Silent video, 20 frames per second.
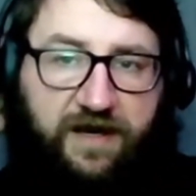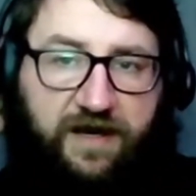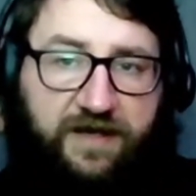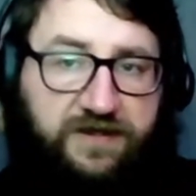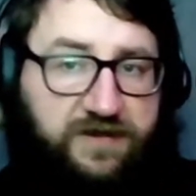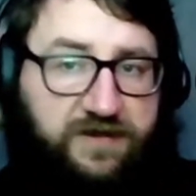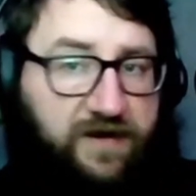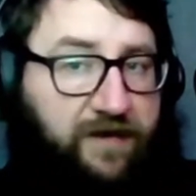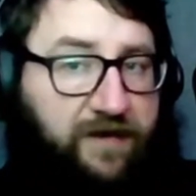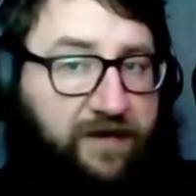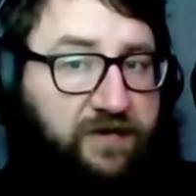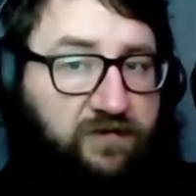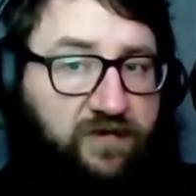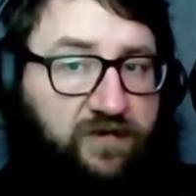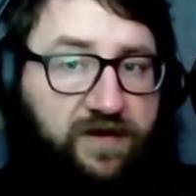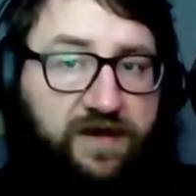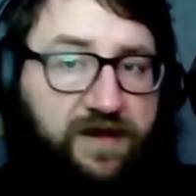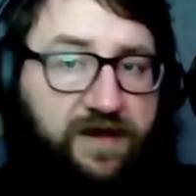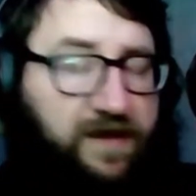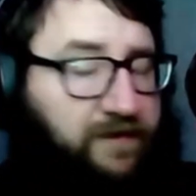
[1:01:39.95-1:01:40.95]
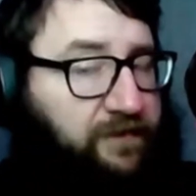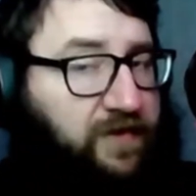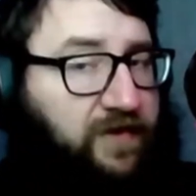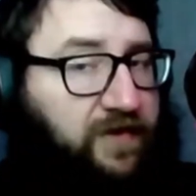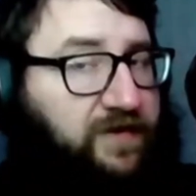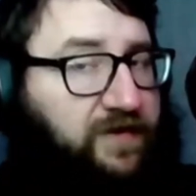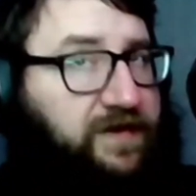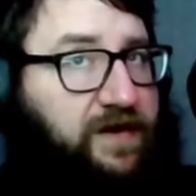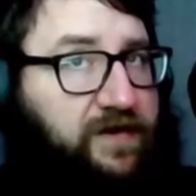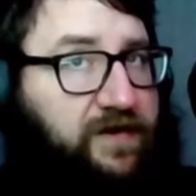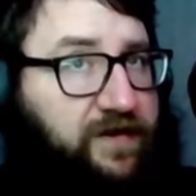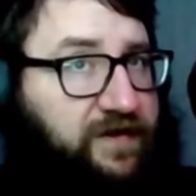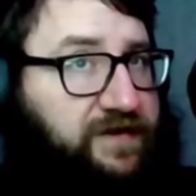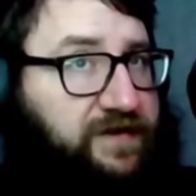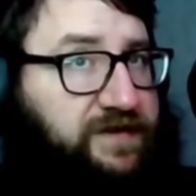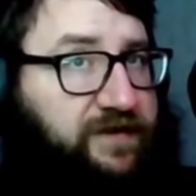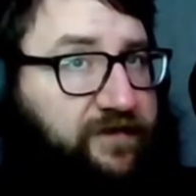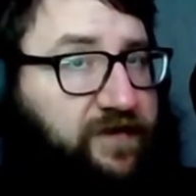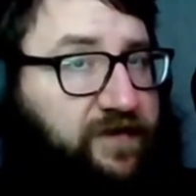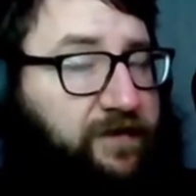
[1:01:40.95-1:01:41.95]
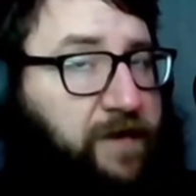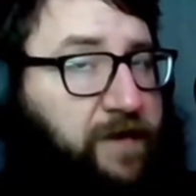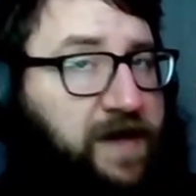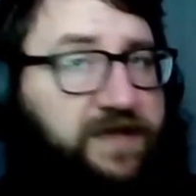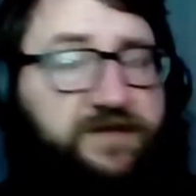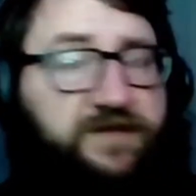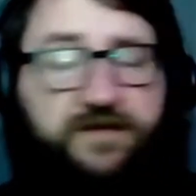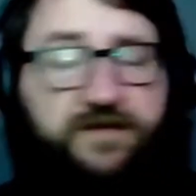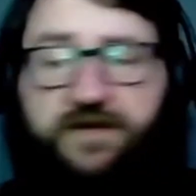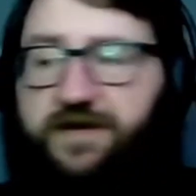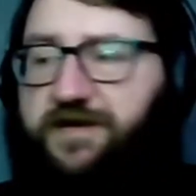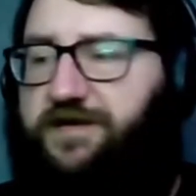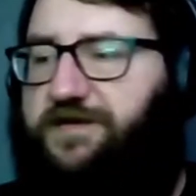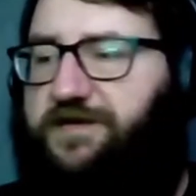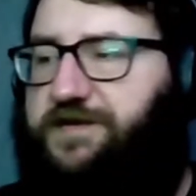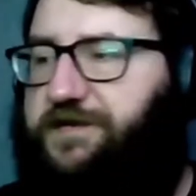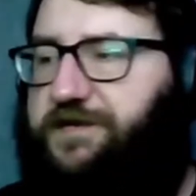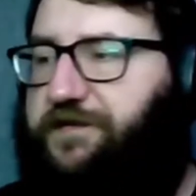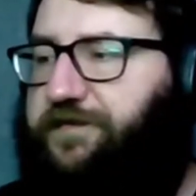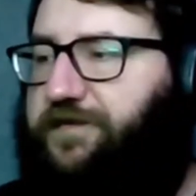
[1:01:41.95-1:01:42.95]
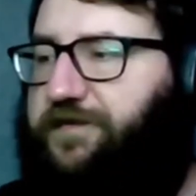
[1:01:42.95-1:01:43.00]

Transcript: And so I've been really like burnt out on this stuff for the past few years.